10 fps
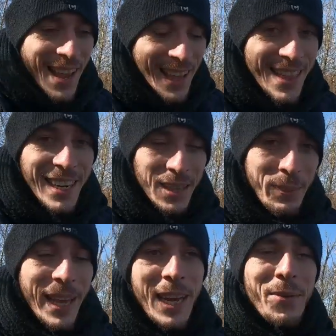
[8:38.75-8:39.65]
And then in the
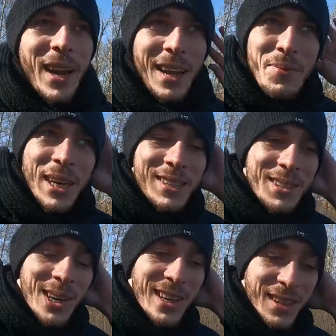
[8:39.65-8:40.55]
beginning, when I, when I
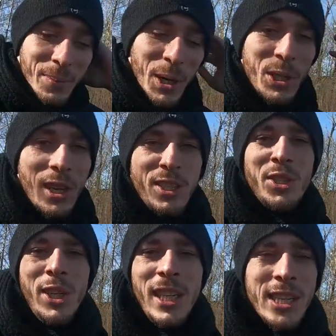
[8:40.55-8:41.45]
started the martial arts
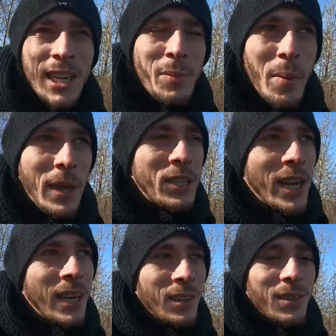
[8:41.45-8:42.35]
journey channel, my main
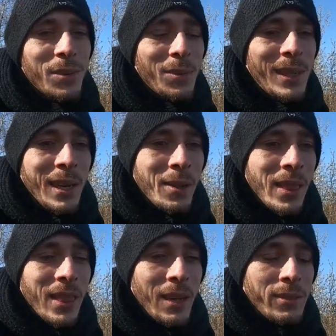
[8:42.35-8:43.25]
channel with
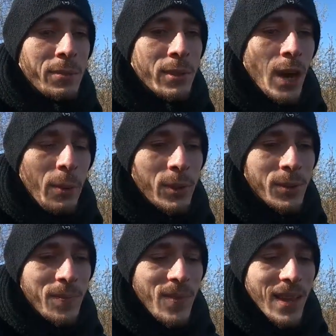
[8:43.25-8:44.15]
100,000
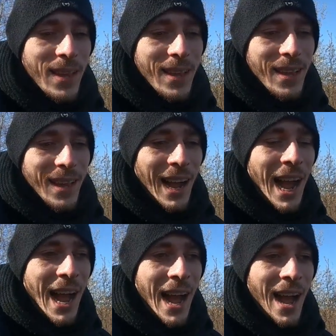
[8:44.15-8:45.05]
subscribers,
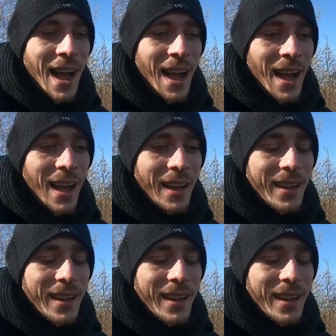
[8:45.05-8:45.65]
uh,